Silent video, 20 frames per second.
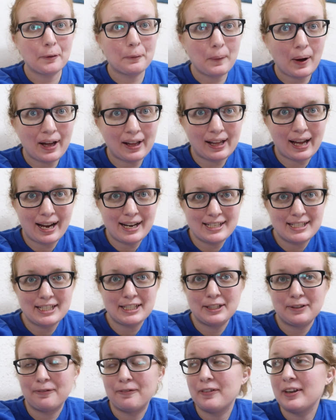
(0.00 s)
Well, I
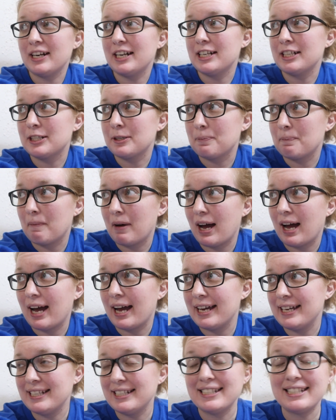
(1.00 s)
just finished
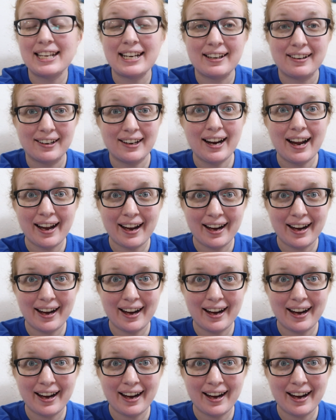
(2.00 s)
my dinner